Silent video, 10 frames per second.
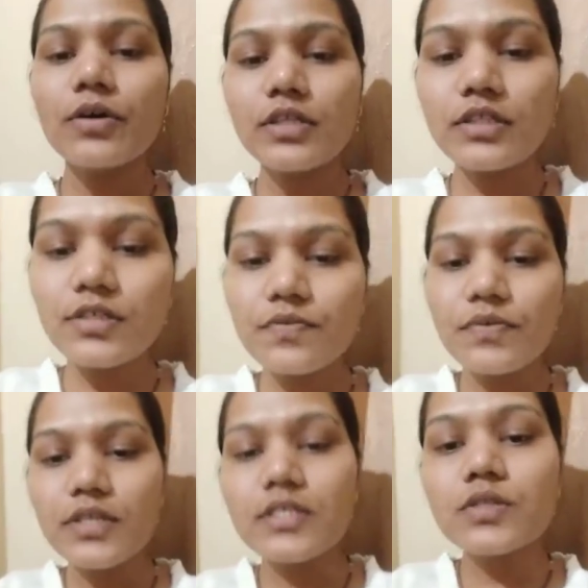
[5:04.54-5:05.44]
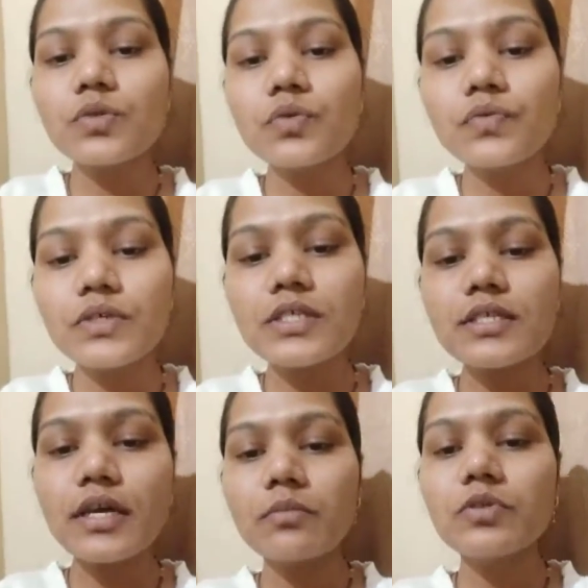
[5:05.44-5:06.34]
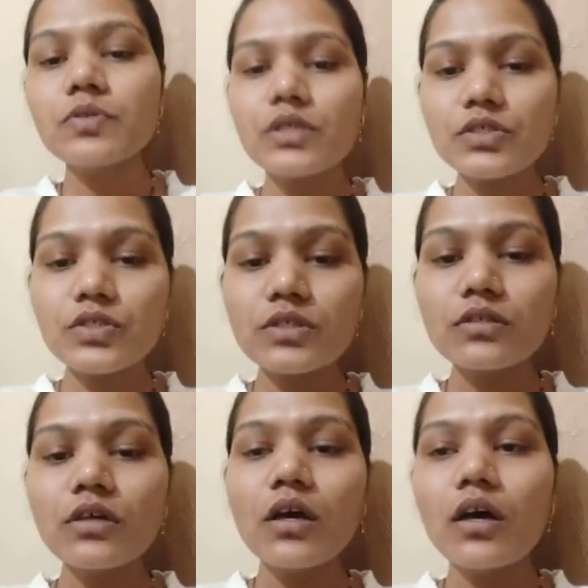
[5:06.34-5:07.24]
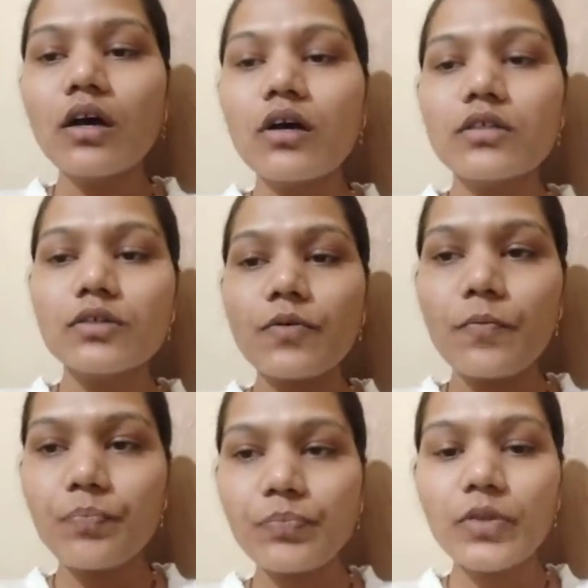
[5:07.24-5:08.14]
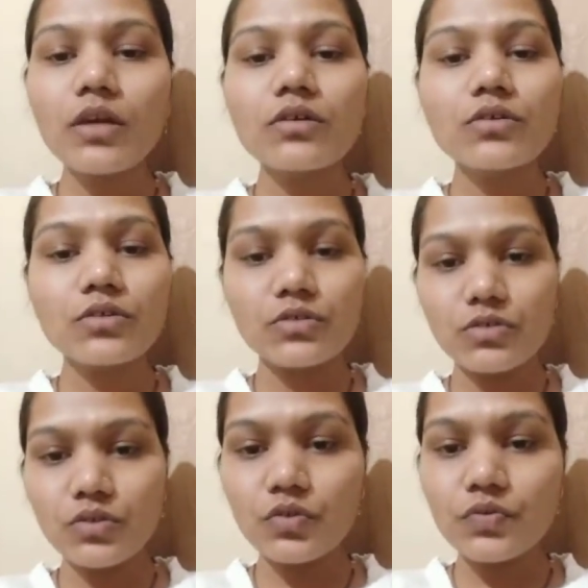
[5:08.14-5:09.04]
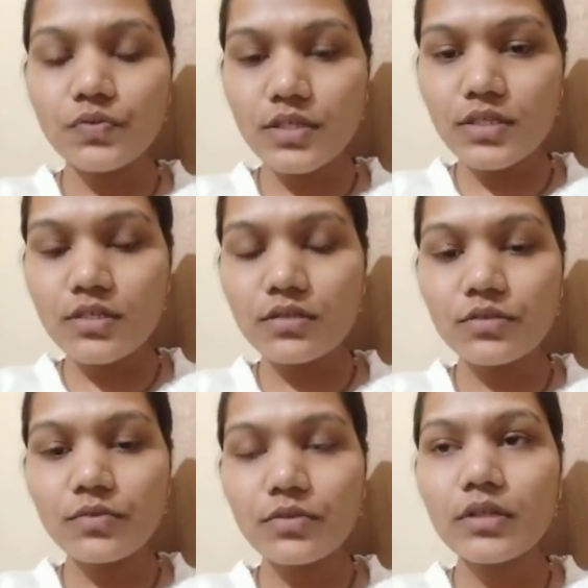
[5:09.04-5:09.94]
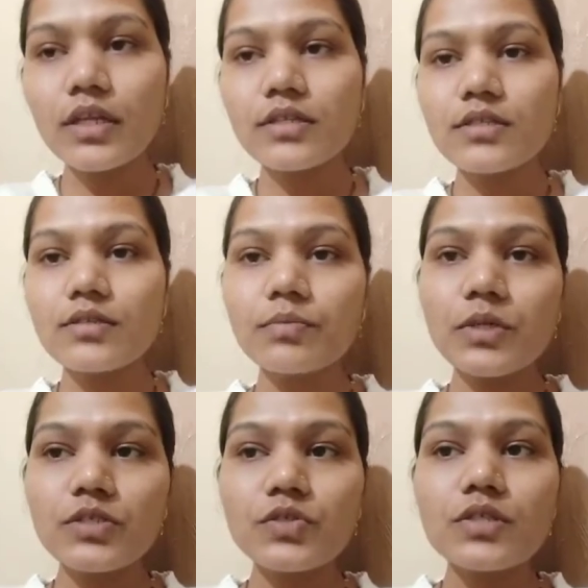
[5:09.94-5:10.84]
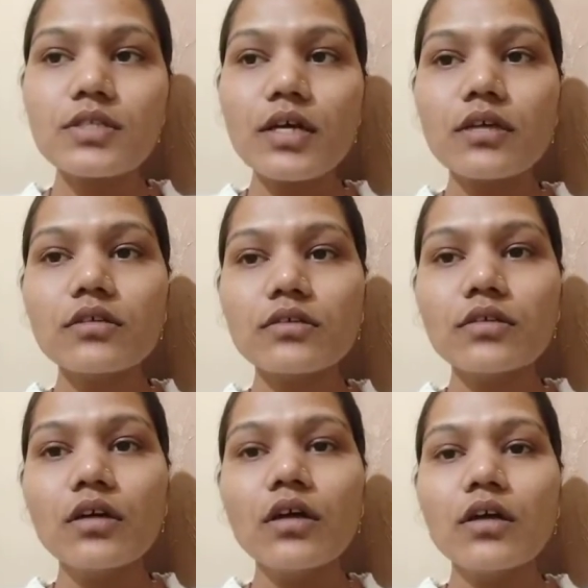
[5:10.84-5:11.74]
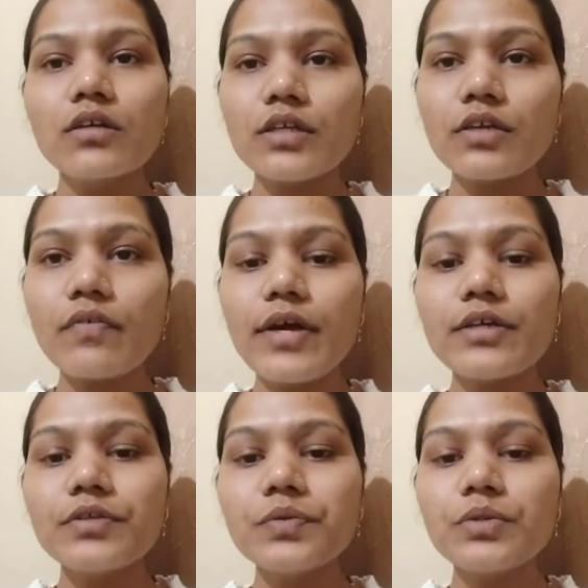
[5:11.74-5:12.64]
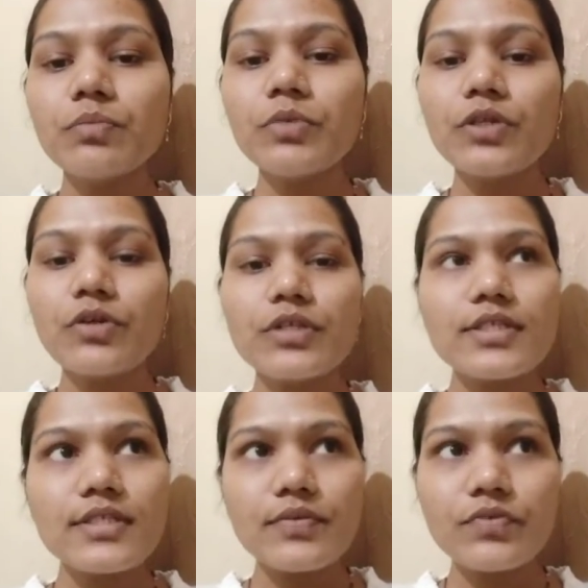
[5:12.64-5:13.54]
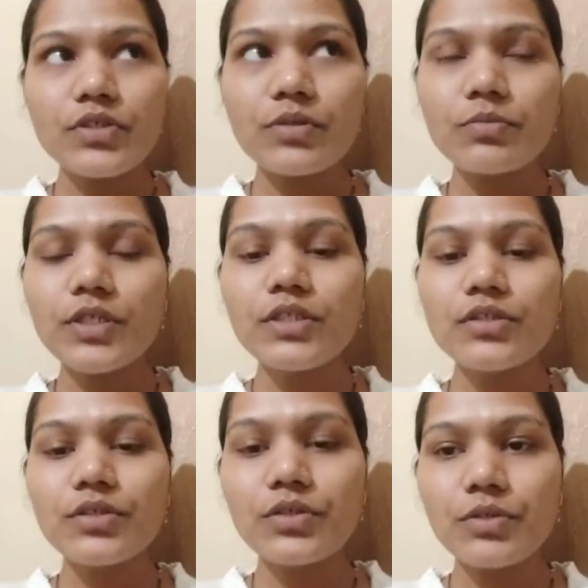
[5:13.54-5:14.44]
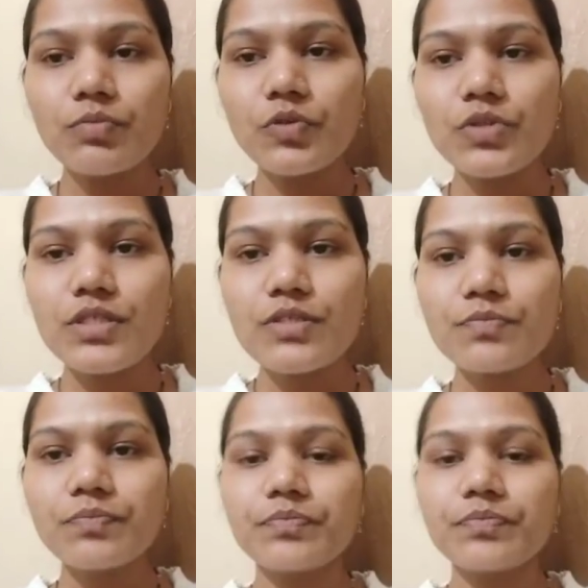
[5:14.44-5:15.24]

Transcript: In this phase, no fixed time duration or no fixed, that is, the patients are required to the periodic safety update reports.